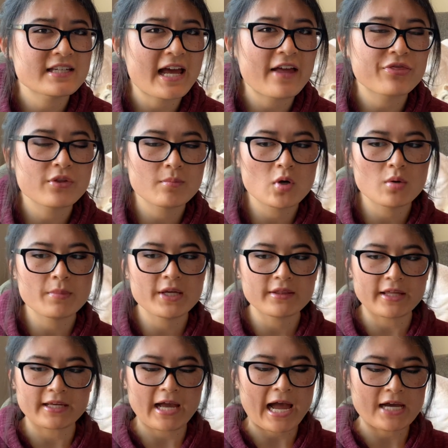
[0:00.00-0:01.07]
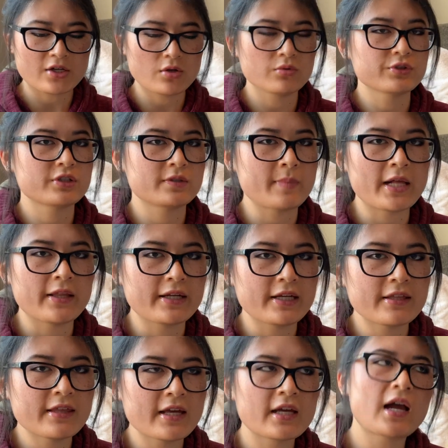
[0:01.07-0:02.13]
at the moment. Like, I don't smell
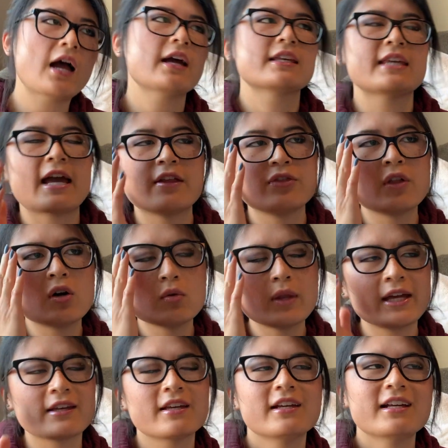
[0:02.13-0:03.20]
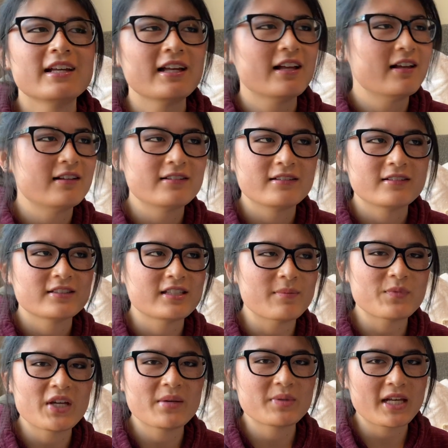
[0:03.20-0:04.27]
anything. Again, though, like,
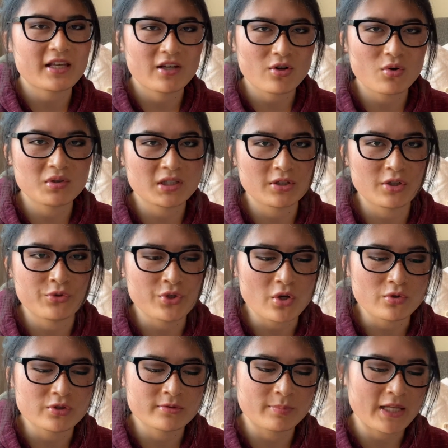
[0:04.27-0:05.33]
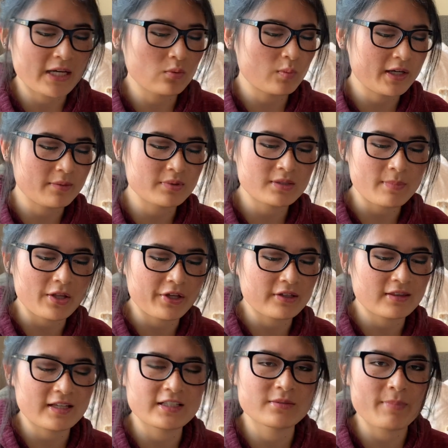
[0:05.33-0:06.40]
sometimes I can go a little nose blind when I'm smelling
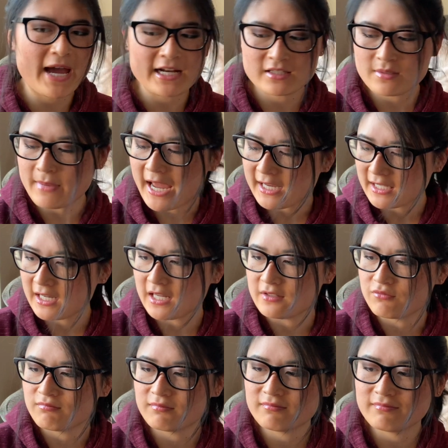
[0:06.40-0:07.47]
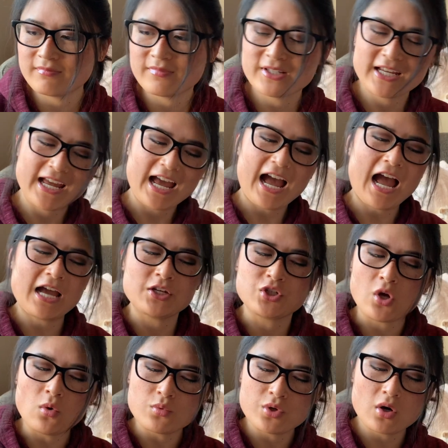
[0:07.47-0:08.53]
things back to back, and I
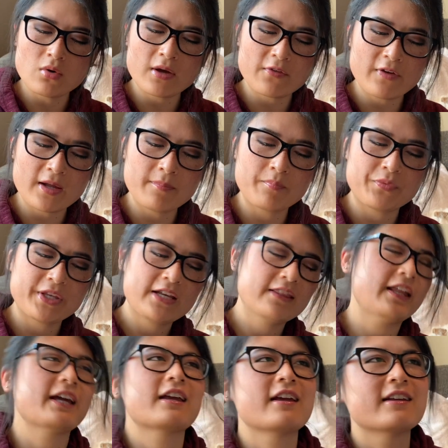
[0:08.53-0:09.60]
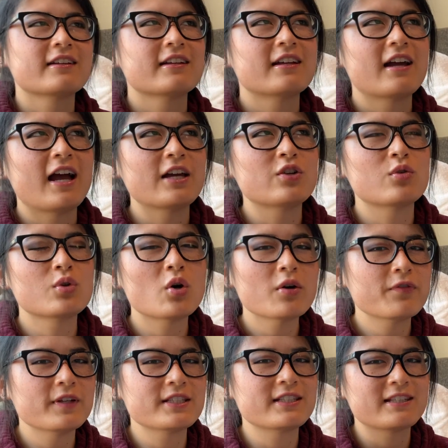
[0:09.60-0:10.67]
don't know if I'm, like, I don't know if
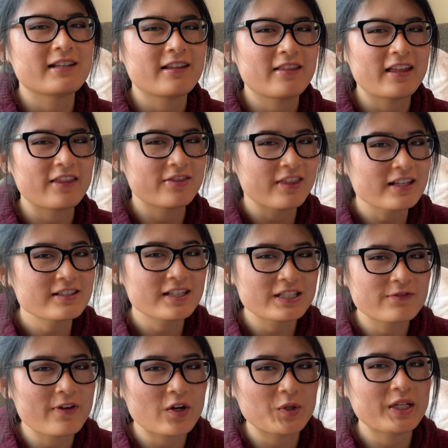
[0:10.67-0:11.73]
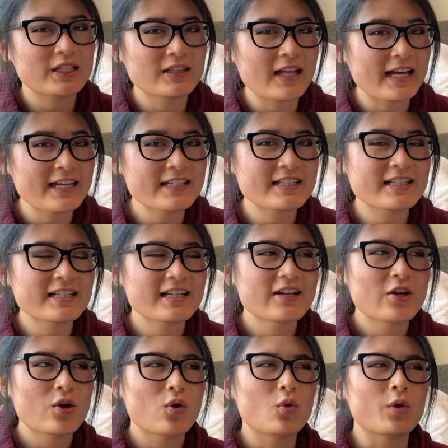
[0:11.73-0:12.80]
it's that this is very light
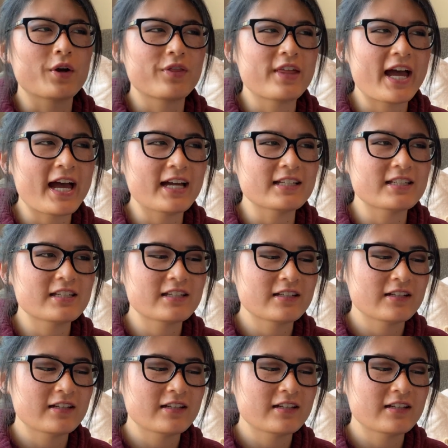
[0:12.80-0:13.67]
or that